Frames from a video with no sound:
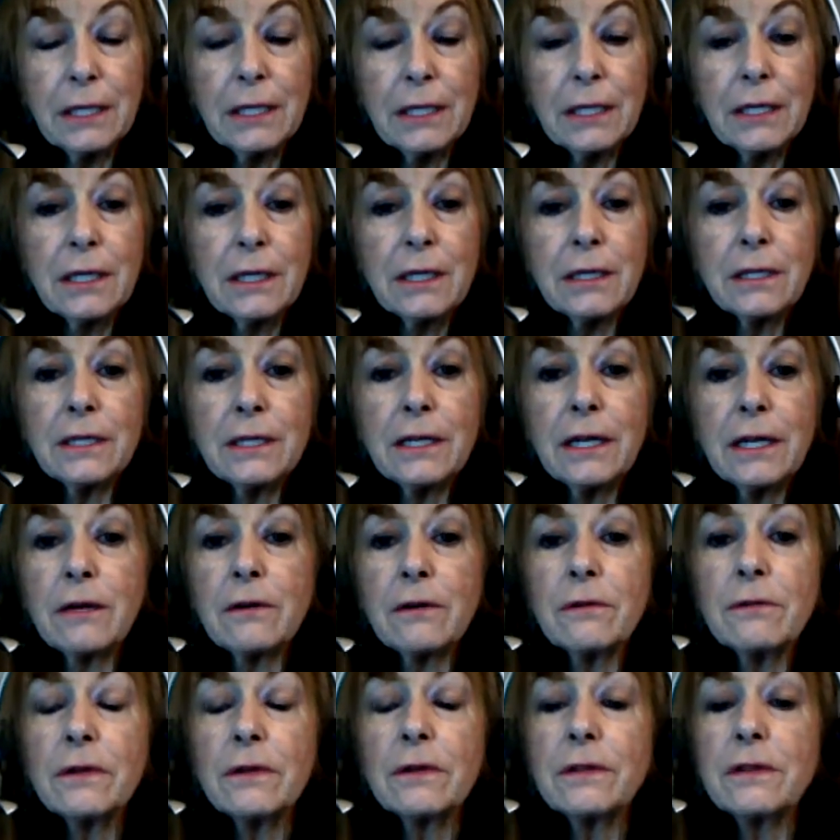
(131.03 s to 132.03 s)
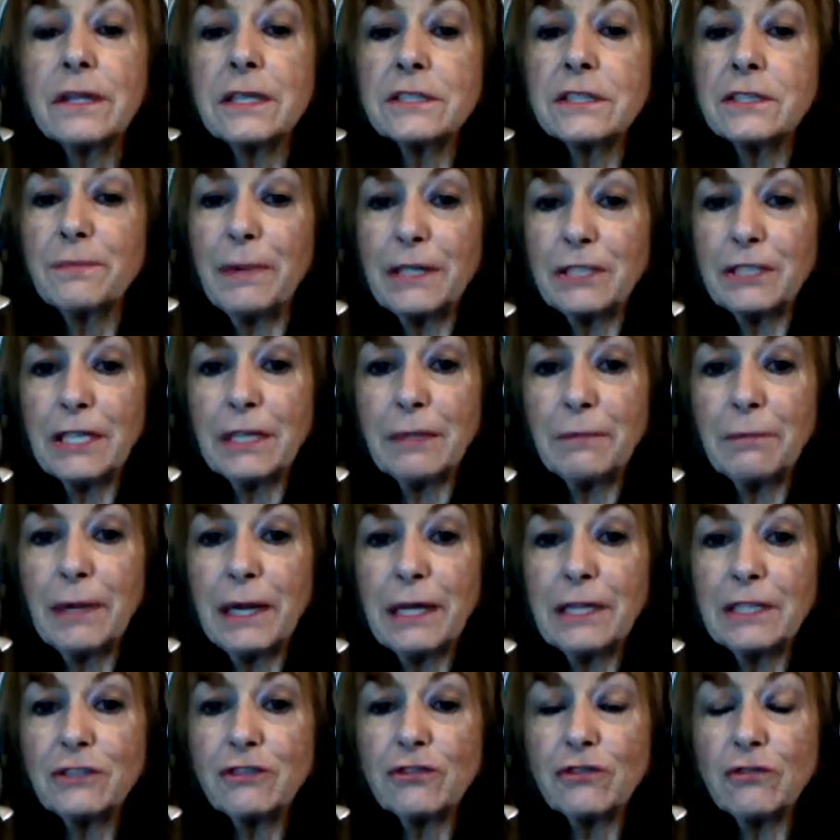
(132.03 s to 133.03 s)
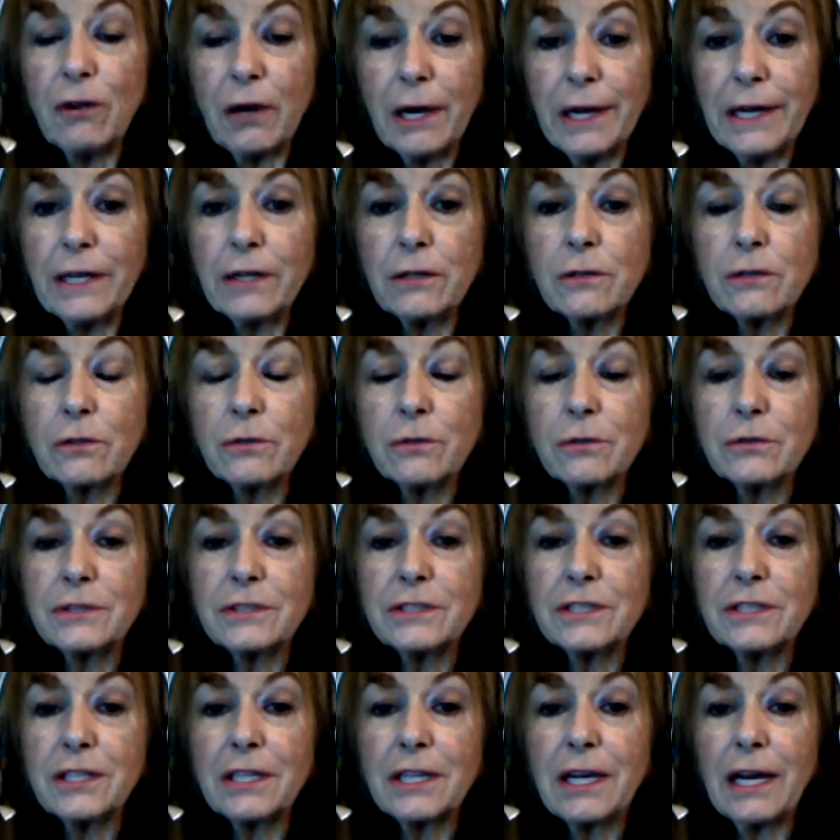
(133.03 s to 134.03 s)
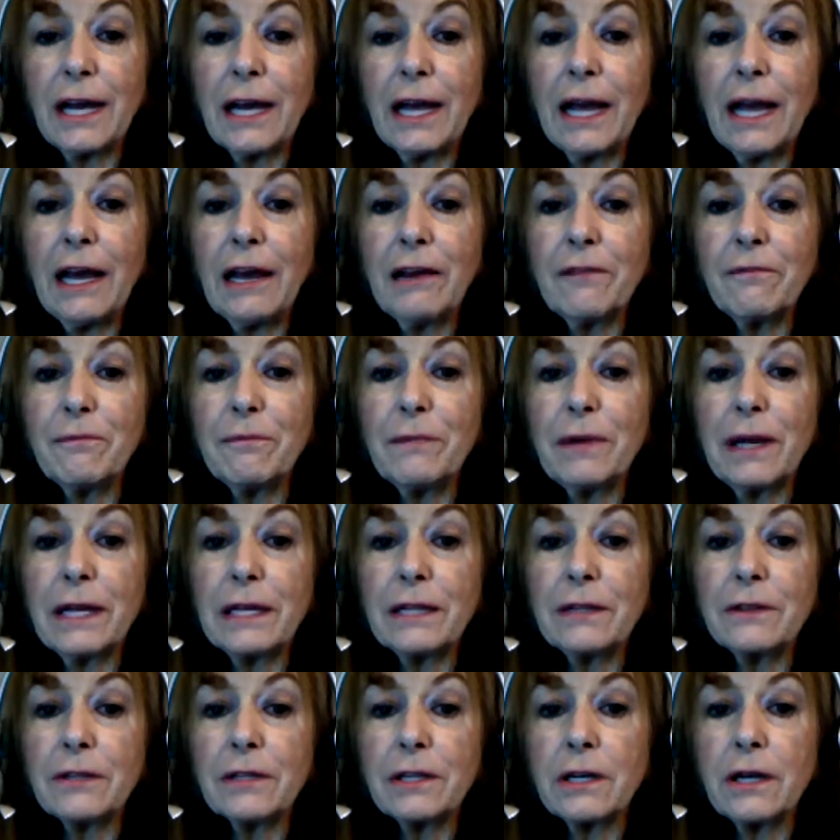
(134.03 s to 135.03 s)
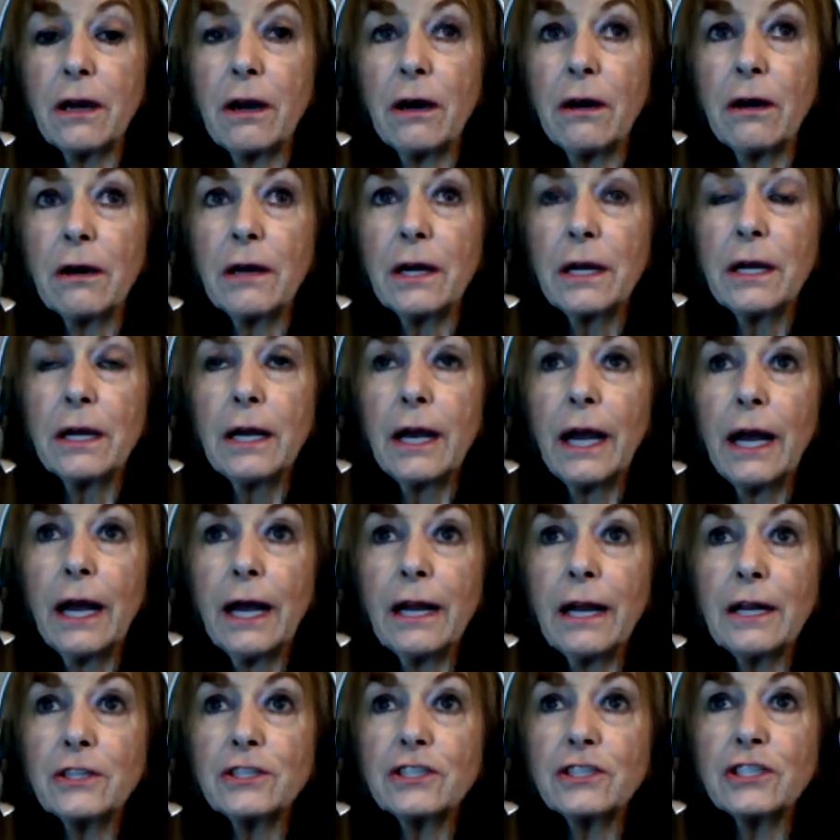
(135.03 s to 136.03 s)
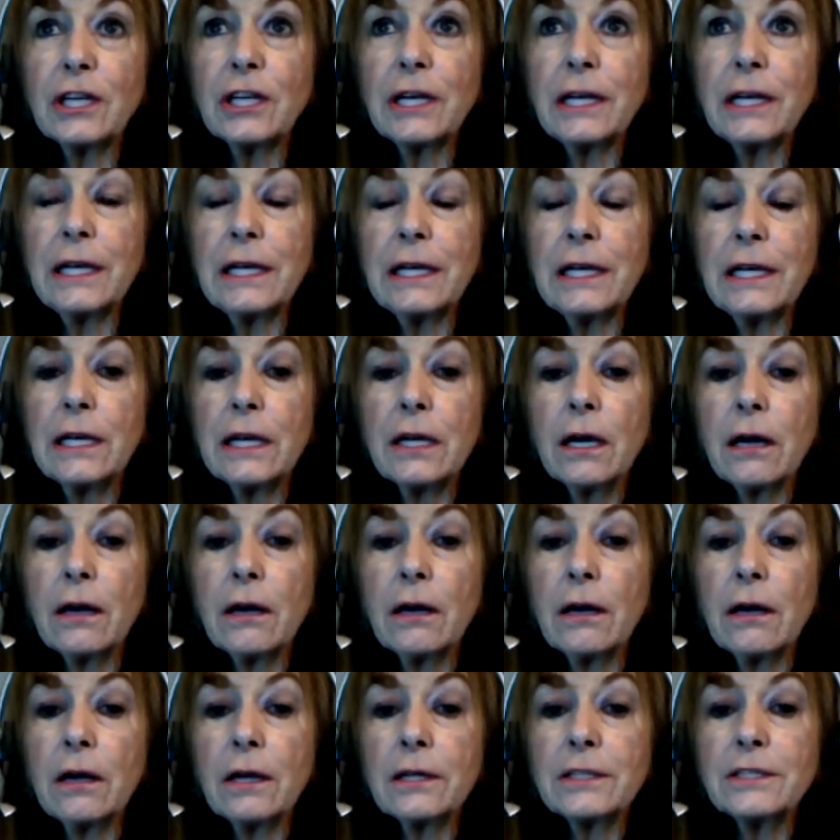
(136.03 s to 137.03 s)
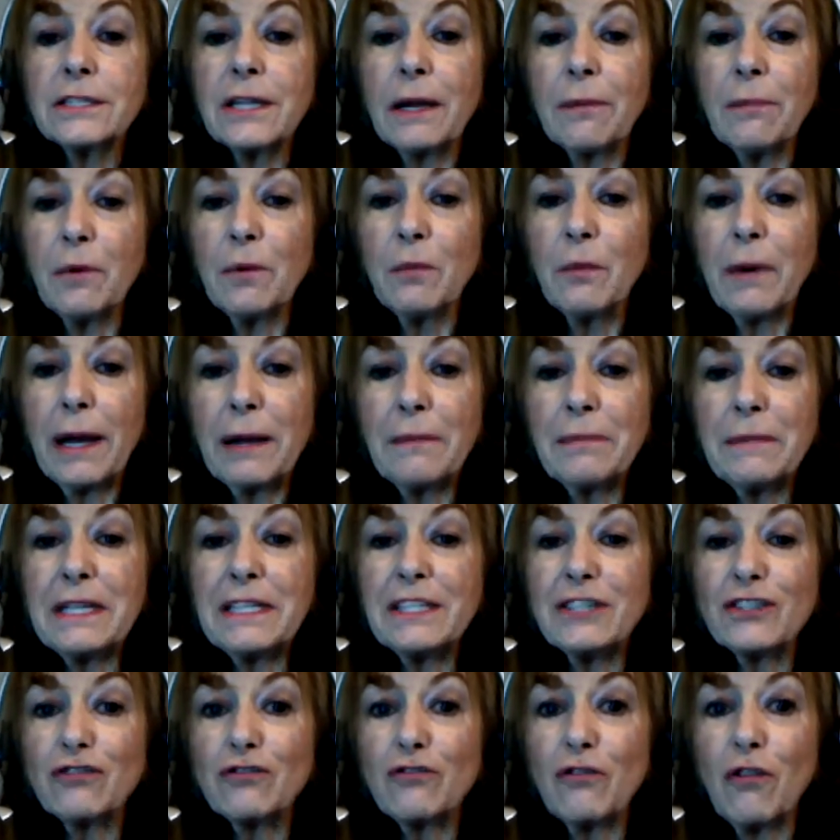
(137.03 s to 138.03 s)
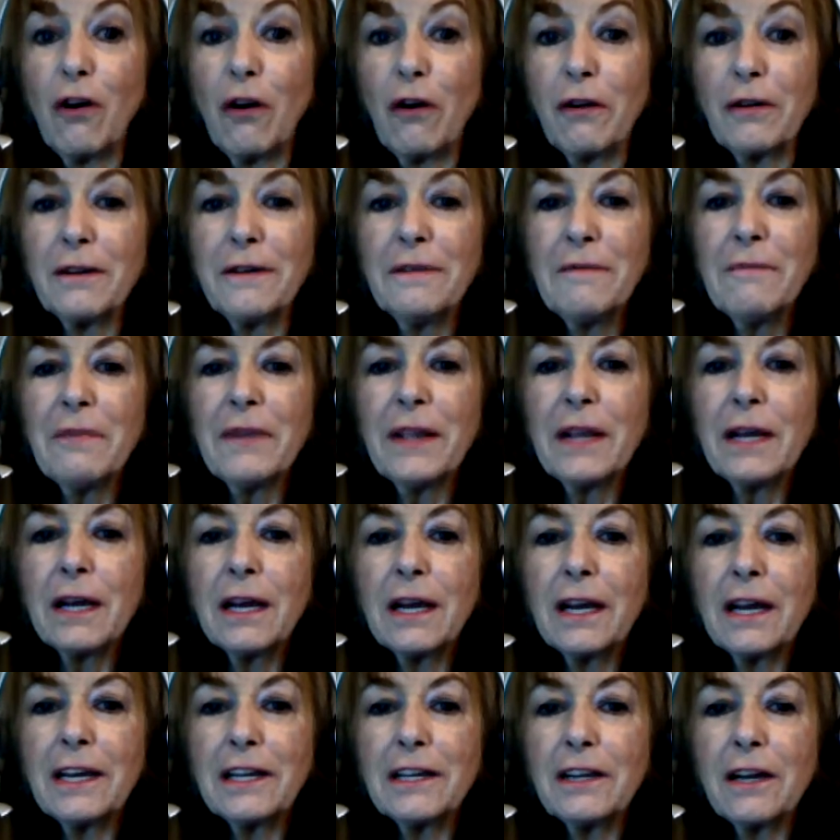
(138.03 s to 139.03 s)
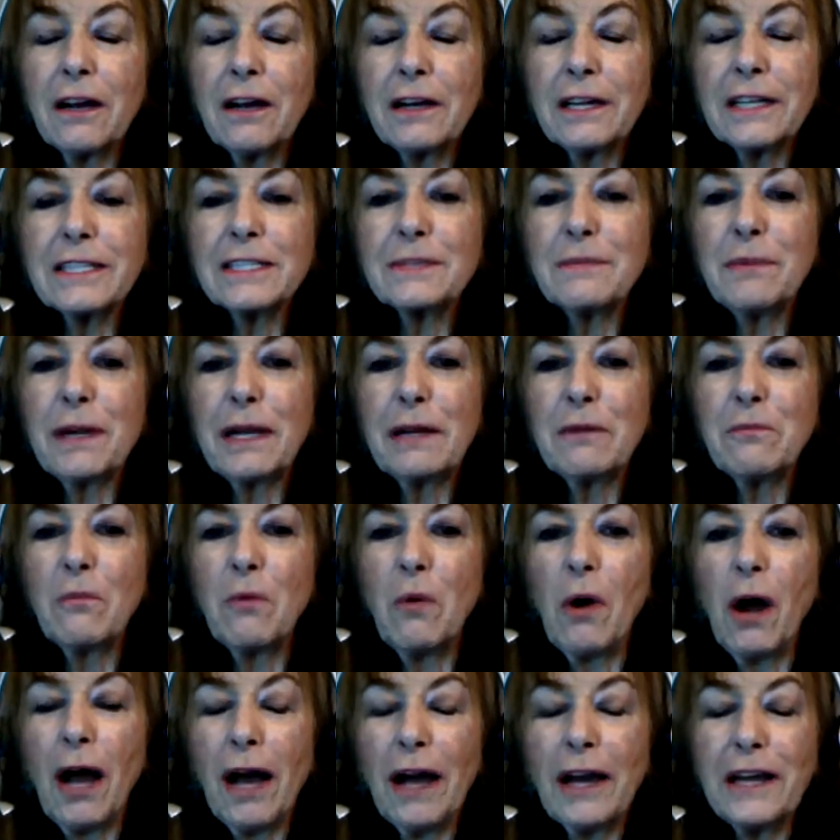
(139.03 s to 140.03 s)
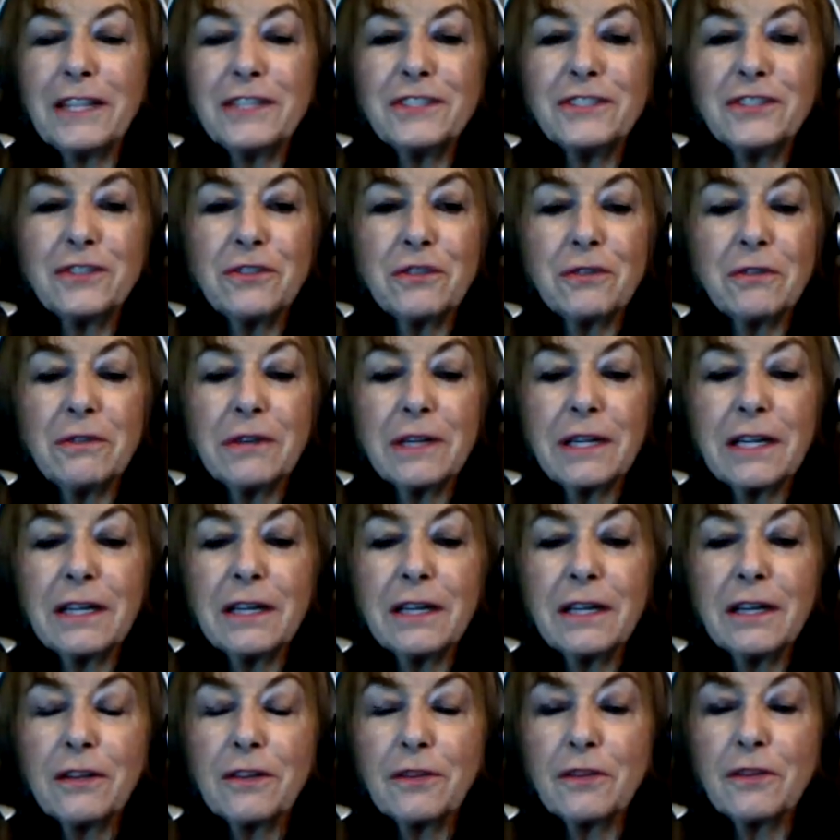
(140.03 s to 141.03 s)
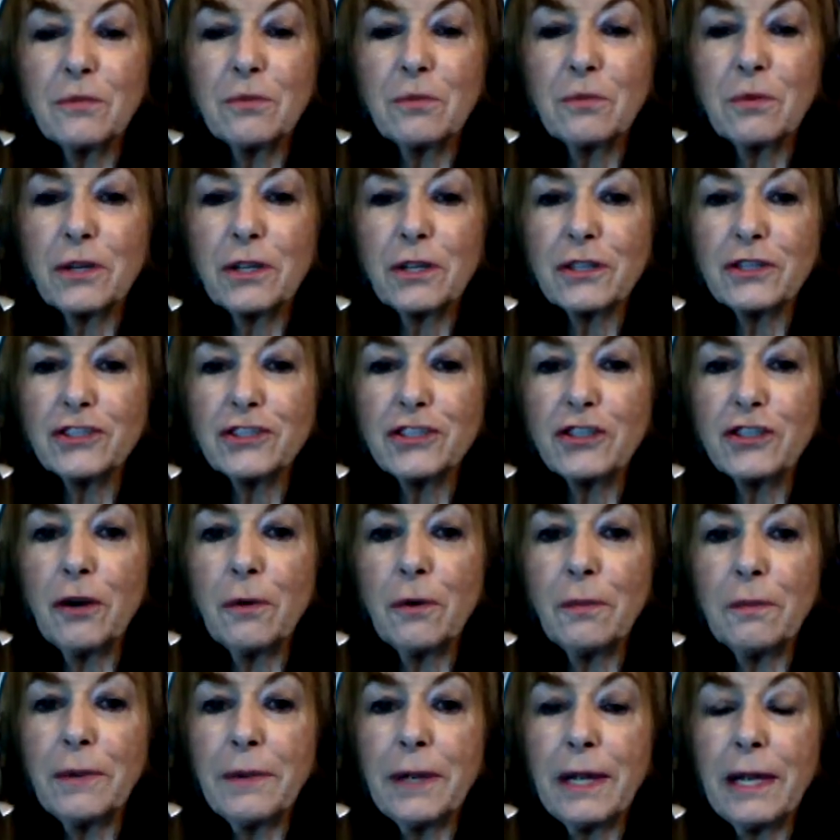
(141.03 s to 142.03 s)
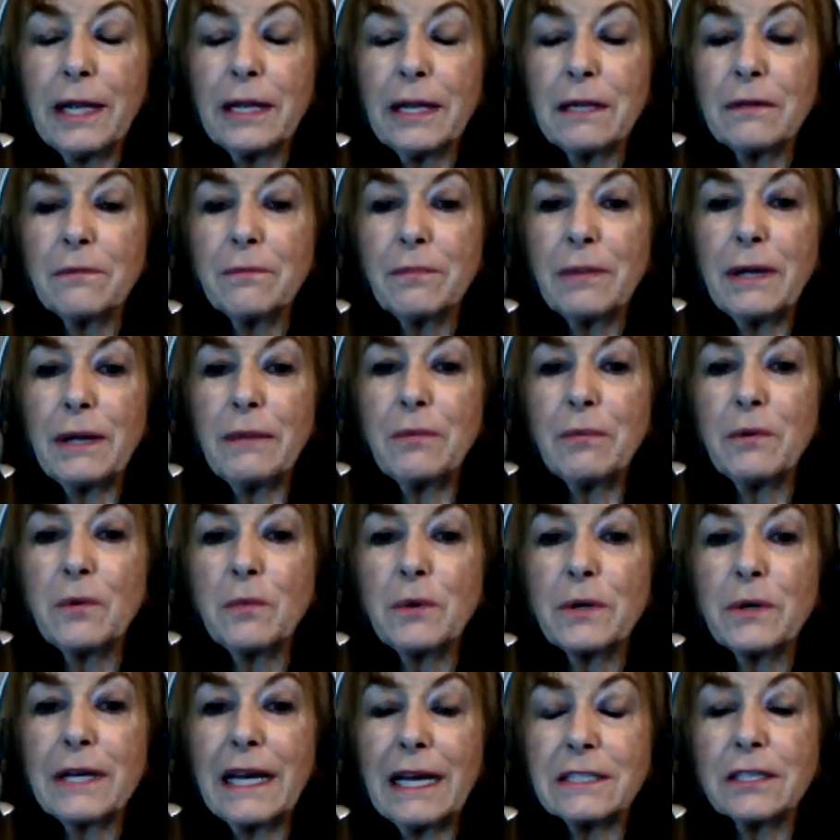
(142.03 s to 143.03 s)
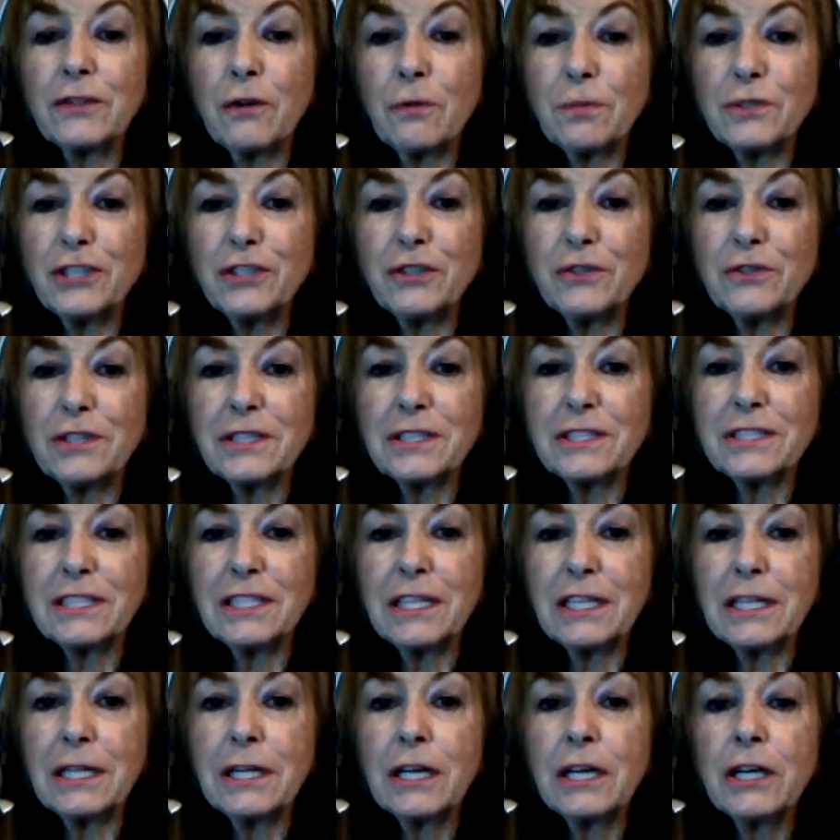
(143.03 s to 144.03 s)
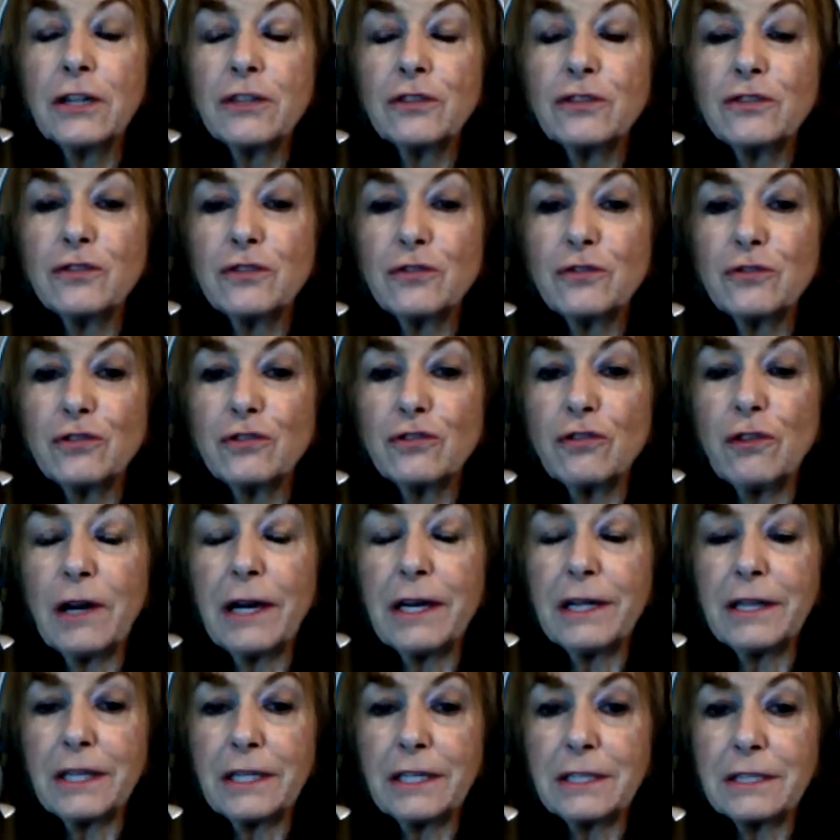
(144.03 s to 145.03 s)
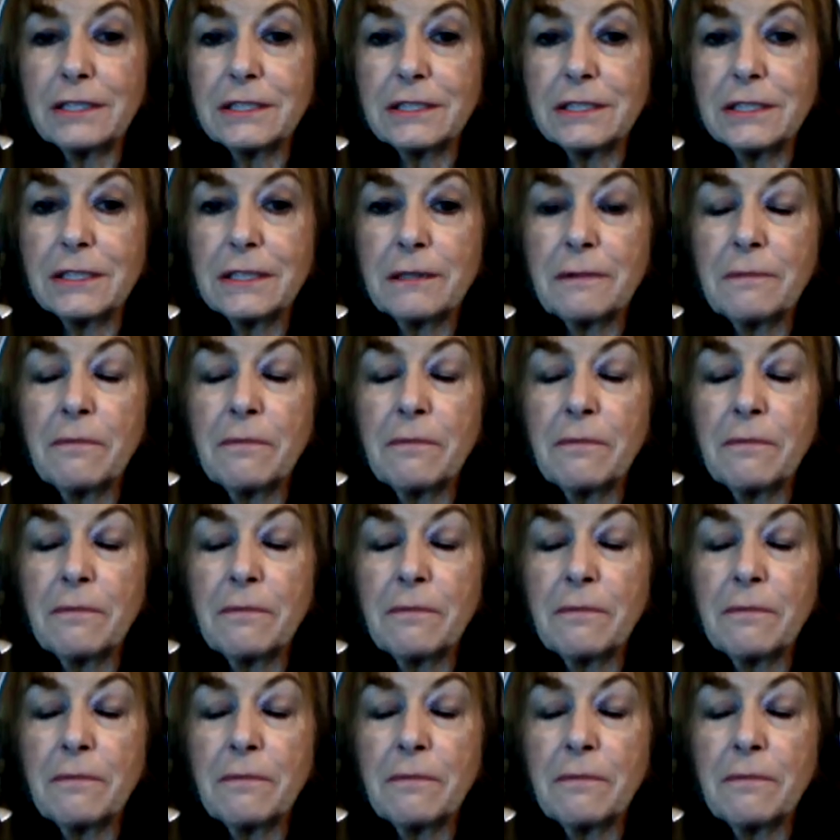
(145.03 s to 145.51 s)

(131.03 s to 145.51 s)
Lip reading: Now, these are specially made triangles that I have made that are actually double whammy strong, and I'll explain why during the workshop, and people will get an opportunity to try this.